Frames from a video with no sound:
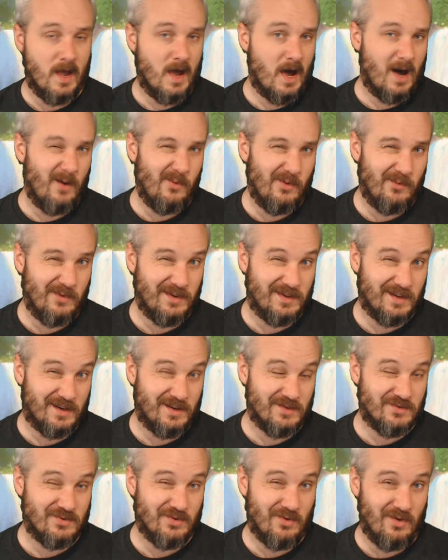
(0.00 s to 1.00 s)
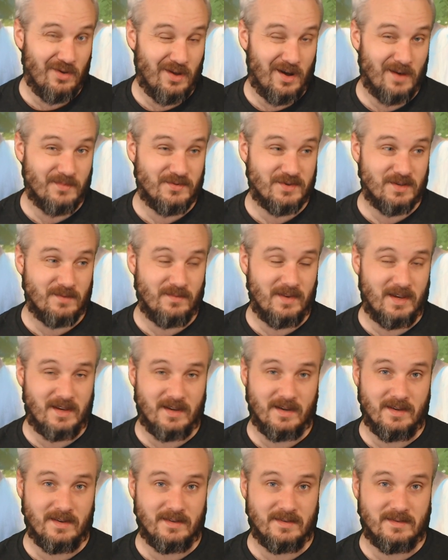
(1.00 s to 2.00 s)
I went with the control option
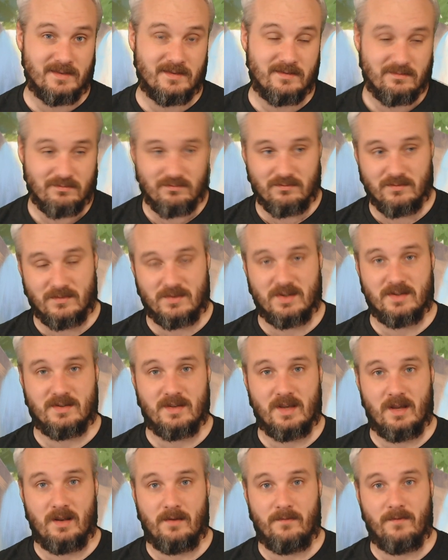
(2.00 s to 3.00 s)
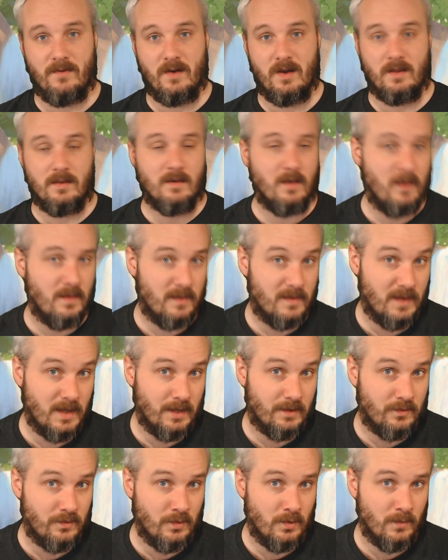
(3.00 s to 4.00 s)
because it just sounded fun.
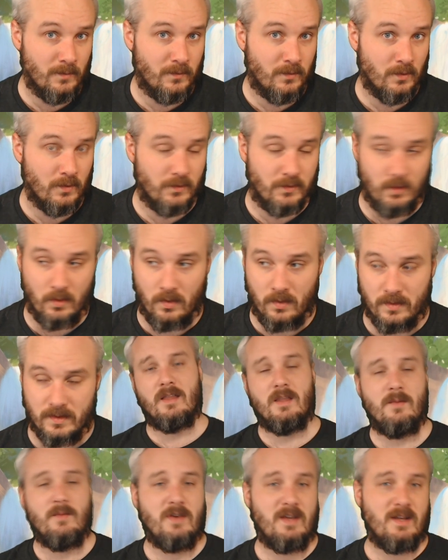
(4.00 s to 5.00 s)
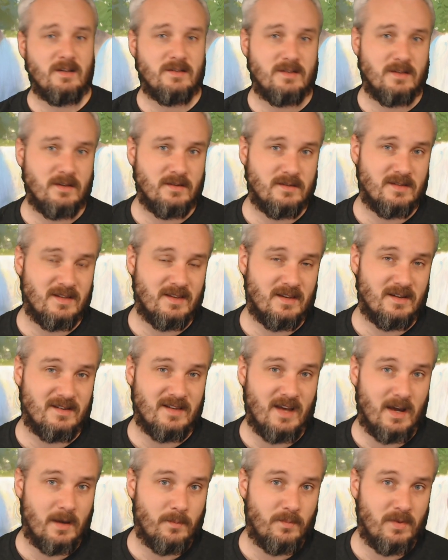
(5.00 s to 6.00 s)
Think Doom Foretold. Let me get you into the
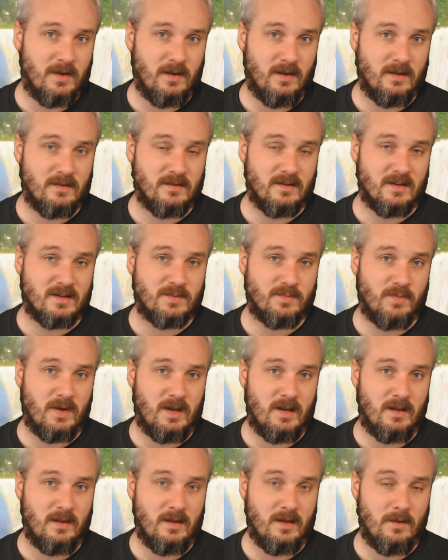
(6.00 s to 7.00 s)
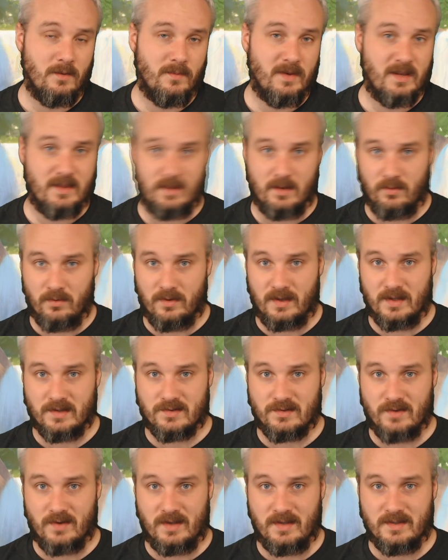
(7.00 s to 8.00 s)
deck build and explain a little bit, then we'll
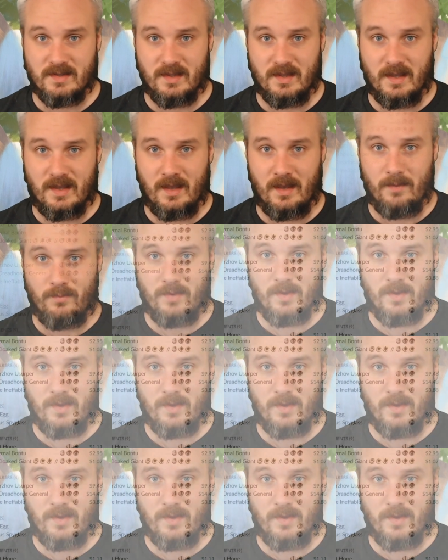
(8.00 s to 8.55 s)
get straight to the gameplay.